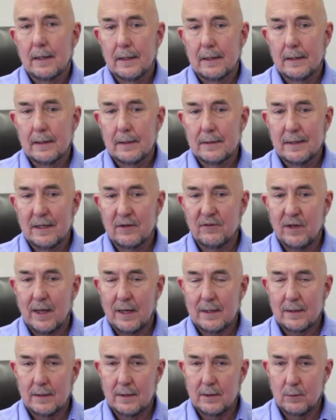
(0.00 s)

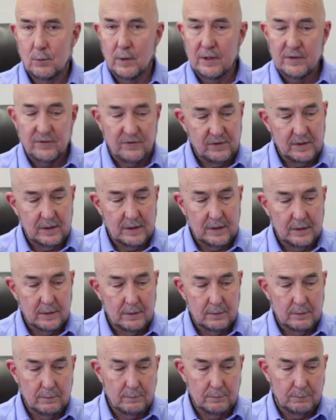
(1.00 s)
exactly which
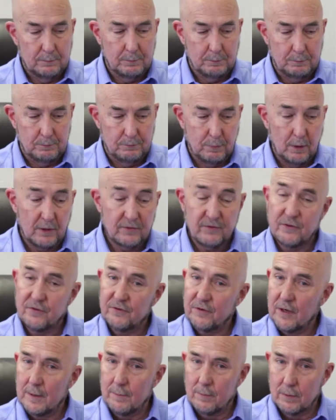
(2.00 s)
process
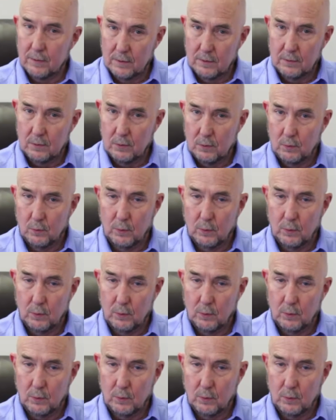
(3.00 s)
chamber,